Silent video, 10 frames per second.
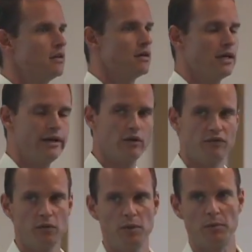I know a
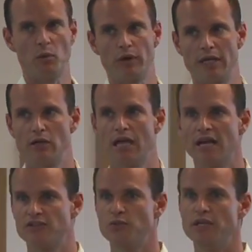few people weren't here
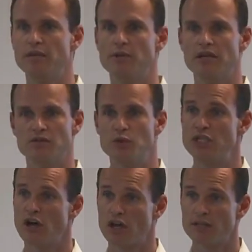last week, but as we
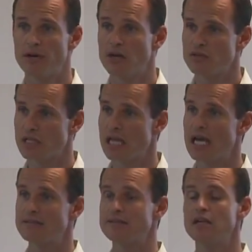talked about in
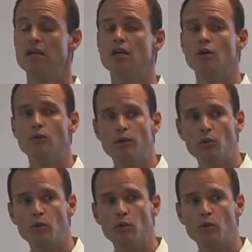class, we